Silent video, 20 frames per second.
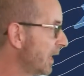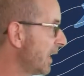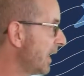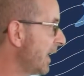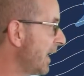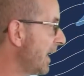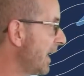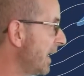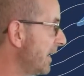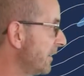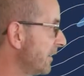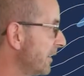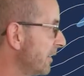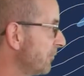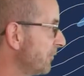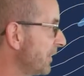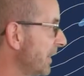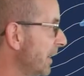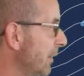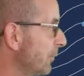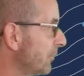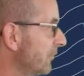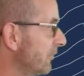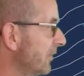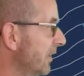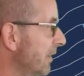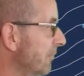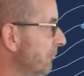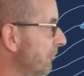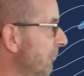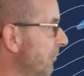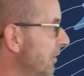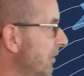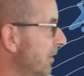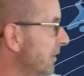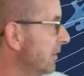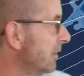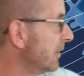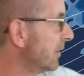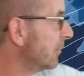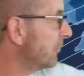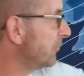And at the outset, there are a